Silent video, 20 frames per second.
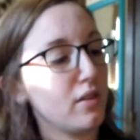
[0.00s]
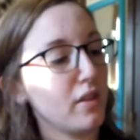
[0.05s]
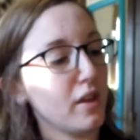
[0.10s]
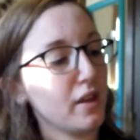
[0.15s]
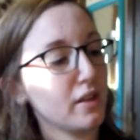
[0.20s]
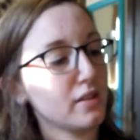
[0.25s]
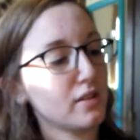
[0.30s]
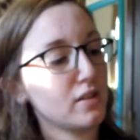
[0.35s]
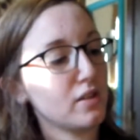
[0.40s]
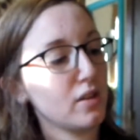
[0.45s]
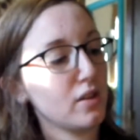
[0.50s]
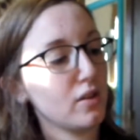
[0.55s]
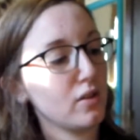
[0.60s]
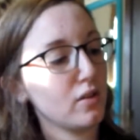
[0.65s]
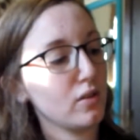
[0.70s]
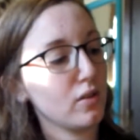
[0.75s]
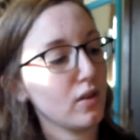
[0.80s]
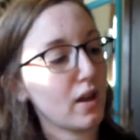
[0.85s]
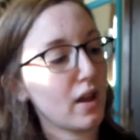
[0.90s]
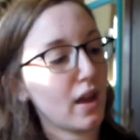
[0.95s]
these
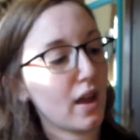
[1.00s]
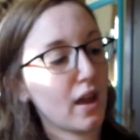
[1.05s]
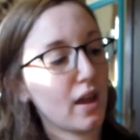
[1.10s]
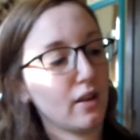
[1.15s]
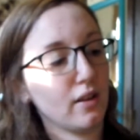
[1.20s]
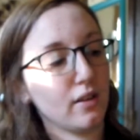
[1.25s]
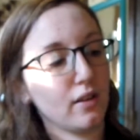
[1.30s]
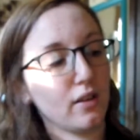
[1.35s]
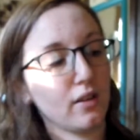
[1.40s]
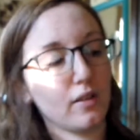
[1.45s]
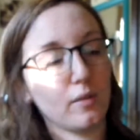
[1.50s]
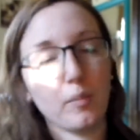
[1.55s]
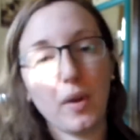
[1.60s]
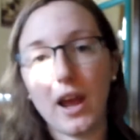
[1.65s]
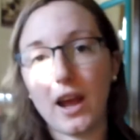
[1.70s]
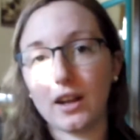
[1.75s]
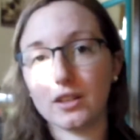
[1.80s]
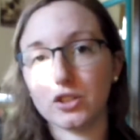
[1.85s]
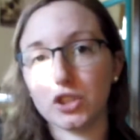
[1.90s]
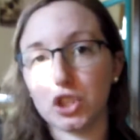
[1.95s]
two and
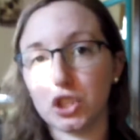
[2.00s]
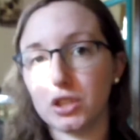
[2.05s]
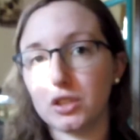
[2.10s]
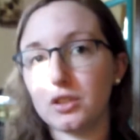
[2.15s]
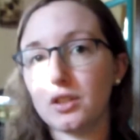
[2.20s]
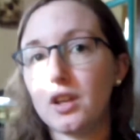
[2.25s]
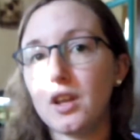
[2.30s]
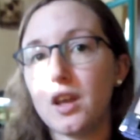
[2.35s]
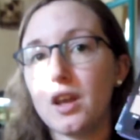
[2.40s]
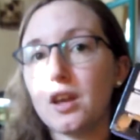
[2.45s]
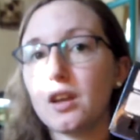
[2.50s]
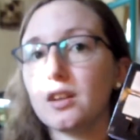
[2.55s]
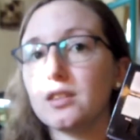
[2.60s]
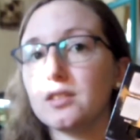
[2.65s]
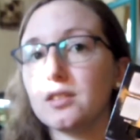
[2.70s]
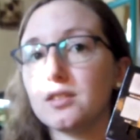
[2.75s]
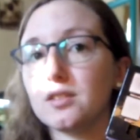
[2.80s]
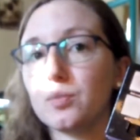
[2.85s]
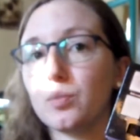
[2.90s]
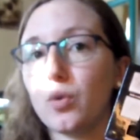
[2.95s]
Passion,
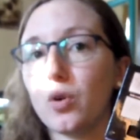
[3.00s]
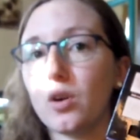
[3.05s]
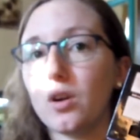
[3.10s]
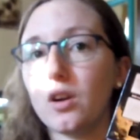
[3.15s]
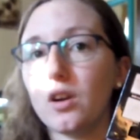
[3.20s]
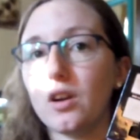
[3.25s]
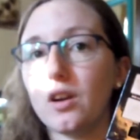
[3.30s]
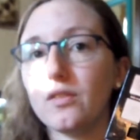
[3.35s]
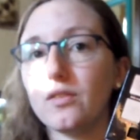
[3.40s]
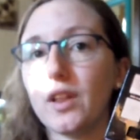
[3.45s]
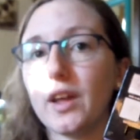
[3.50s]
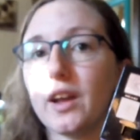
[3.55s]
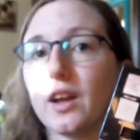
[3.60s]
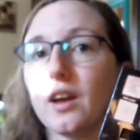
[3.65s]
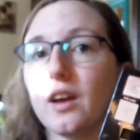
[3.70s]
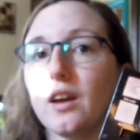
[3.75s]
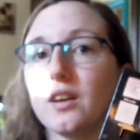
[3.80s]
because it's more of like